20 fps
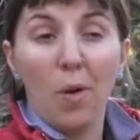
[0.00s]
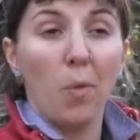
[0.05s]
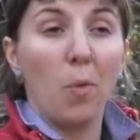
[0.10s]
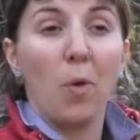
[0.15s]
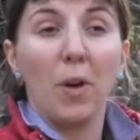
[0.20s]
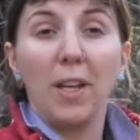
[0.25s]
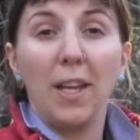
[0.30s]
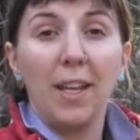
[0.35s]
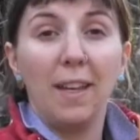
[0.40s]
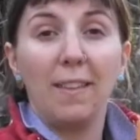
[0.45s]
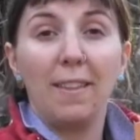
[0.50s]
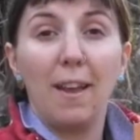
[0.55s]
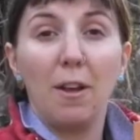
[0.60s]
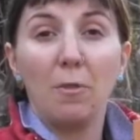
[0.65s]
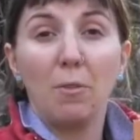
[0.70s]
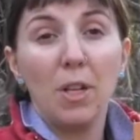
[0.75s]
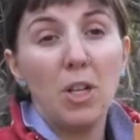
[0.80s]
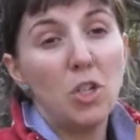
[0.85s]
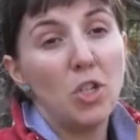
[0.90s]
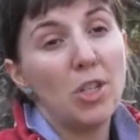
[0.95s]
are working in
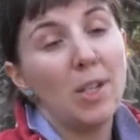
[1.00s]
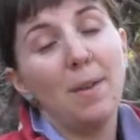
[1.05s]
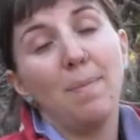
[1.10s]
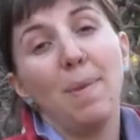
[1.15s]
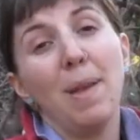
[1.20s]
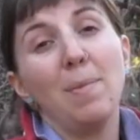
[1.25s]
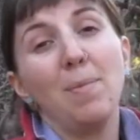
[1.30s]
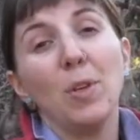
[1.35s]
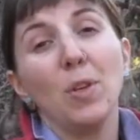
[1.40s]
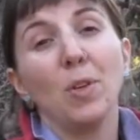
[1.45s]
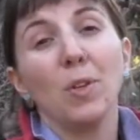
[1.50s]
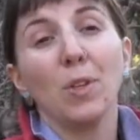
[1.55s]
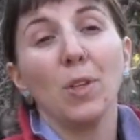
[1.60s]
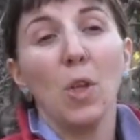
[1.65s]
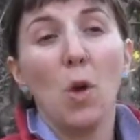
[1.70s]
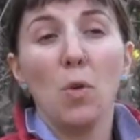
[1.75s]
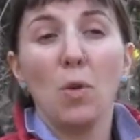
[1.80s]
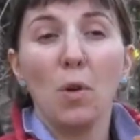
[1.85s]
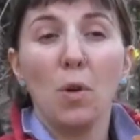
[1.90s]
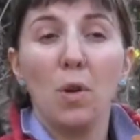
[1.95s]
that region and maybe your
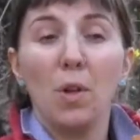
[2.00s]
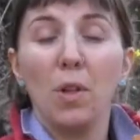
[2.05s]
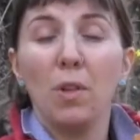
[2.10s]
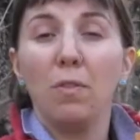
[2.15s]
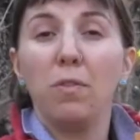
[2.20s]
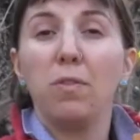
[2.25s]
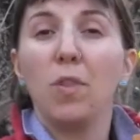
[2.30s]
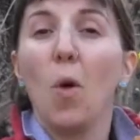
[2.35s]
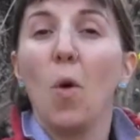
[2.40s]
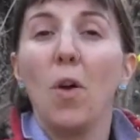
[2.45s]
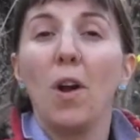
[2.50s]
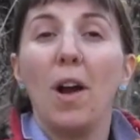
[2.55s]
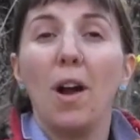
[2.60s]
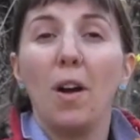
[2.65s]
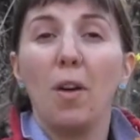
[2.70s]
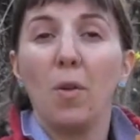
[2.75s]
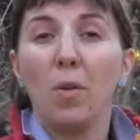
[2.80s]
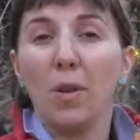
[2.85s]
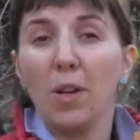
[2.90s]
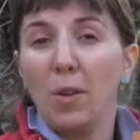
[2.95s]
local
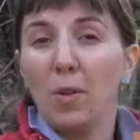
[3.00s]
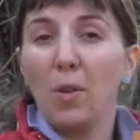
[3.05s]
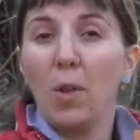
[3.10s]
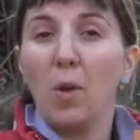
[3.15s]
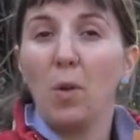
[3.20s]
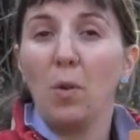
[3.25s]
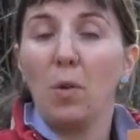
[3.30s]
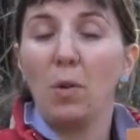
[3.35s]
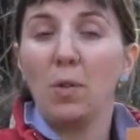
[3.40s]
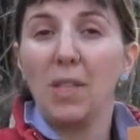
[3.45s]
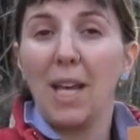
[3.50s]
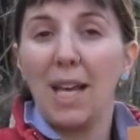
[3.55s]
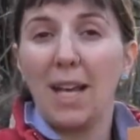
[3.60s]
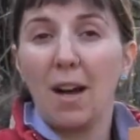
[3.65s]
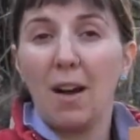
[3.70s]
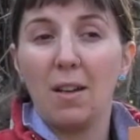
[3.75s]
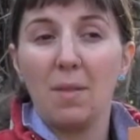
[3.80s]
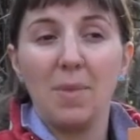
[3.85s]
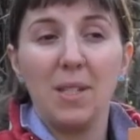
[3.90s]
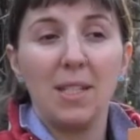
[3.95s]
flora or your local
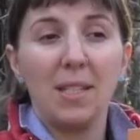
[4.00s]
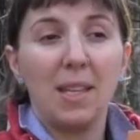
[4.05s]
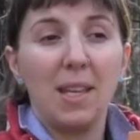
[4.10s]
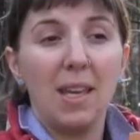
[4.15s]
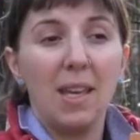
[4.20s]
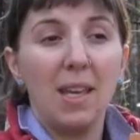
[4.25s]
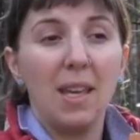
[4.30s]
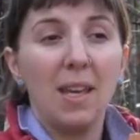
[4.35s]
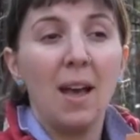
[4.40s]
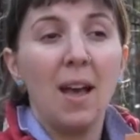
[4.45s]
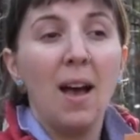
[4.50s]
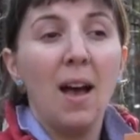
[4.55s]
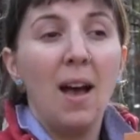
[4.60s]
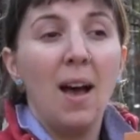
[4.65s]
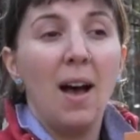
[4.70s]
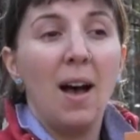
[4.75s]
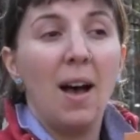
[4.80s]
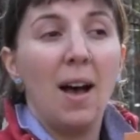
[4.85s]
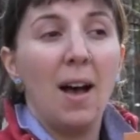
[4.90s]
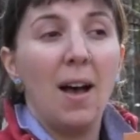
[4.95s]
dichotomous key
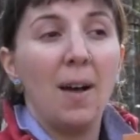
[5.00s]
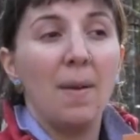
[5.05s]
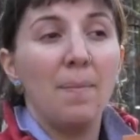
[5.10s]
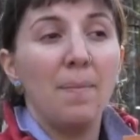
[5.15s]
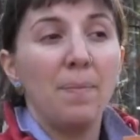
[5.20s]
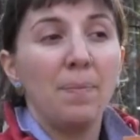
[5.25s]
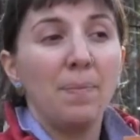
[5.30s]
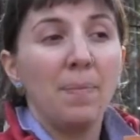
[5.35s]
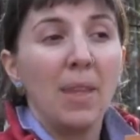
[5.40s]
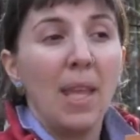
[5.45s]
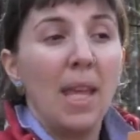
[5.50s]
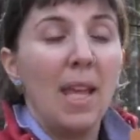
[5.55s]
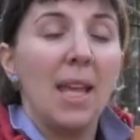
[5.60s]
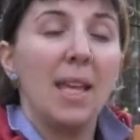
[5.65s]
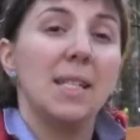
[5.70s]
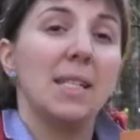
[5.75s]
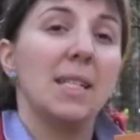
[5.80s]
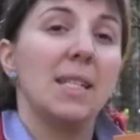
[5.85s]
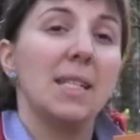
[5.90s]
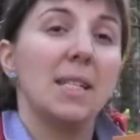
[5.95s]

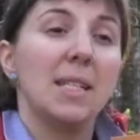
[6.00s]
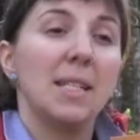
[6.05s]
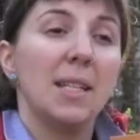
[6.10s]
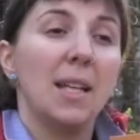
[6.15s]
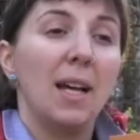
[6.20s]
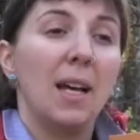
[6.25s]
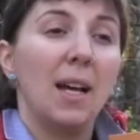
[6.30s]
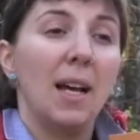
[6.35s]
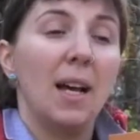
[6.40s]
isn't